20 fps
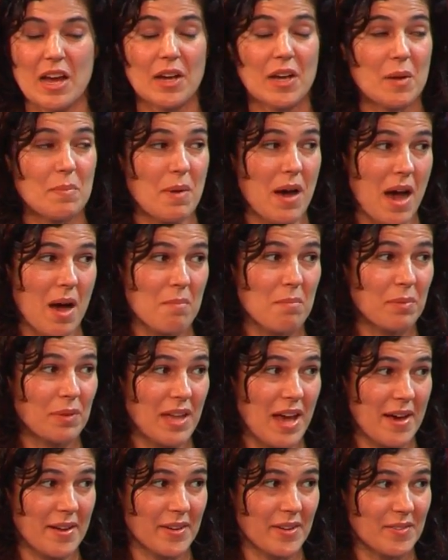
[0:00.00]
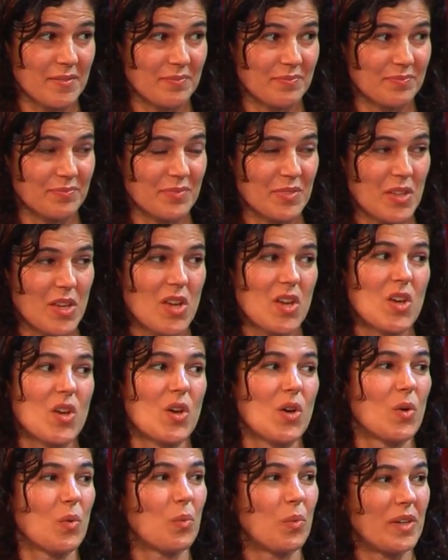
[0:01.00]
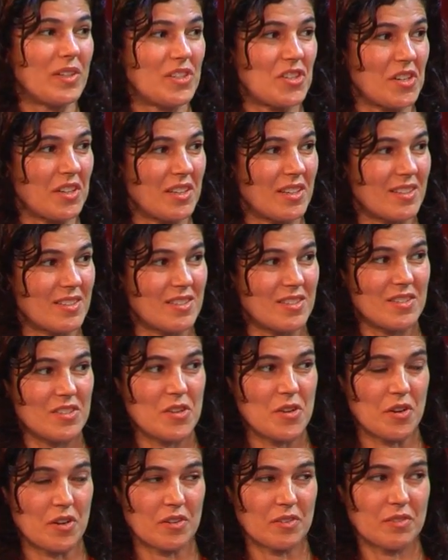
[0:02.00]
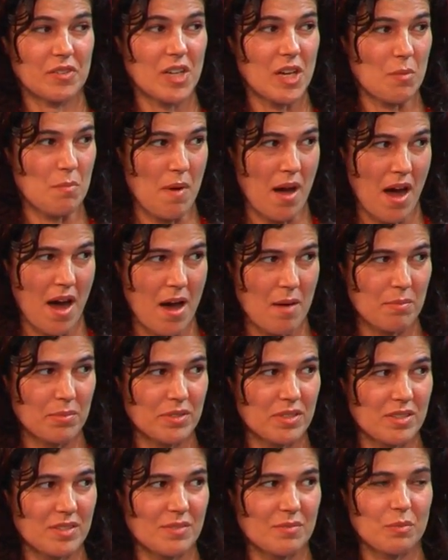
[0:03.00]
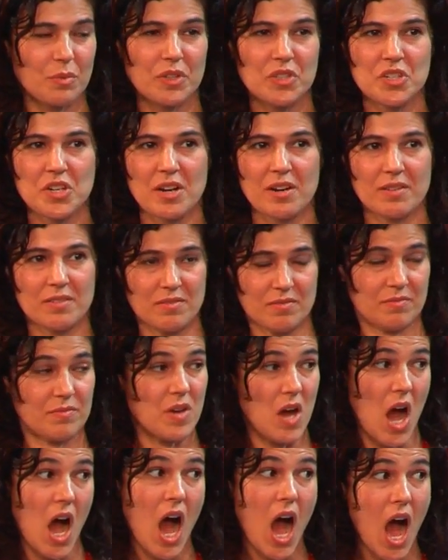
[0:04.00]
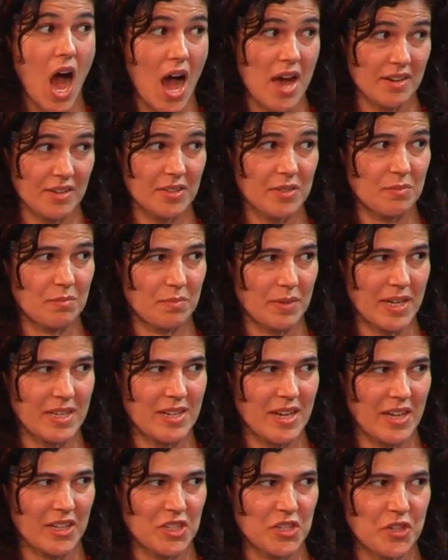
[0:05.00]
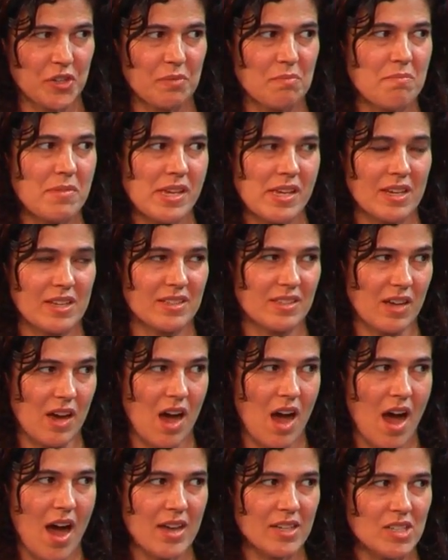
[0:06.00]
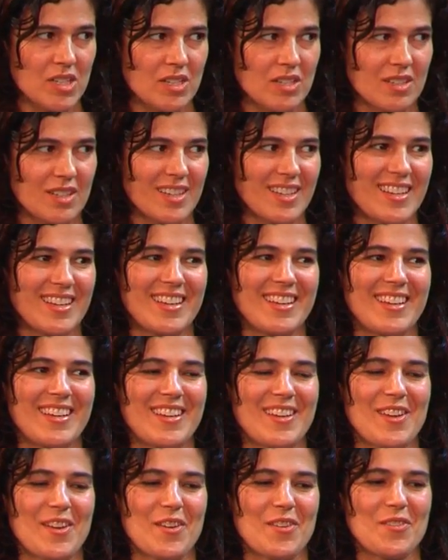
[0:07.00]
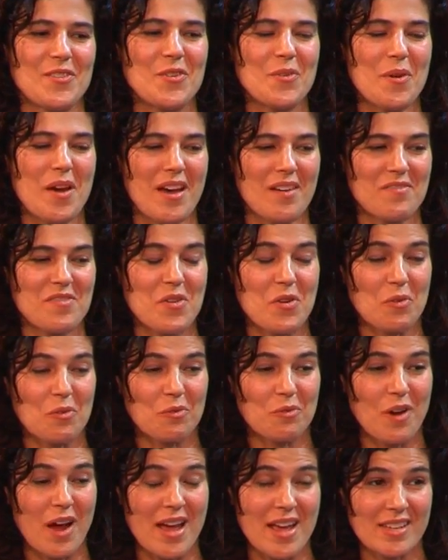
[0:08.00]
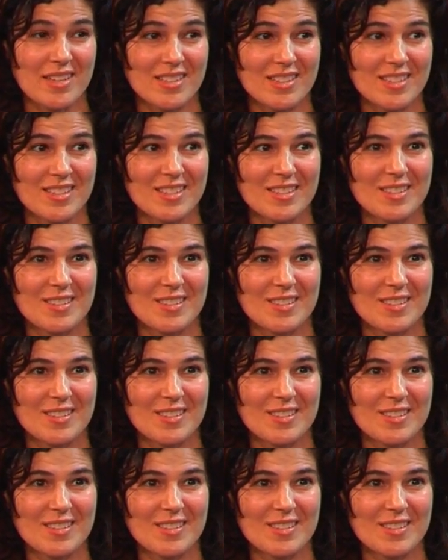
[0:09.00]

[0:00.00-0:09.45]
a kebab platter, which is your kebabs, mm -hmm. which are hot by nature. Meat is hot. Mm -hmm. You have your rice,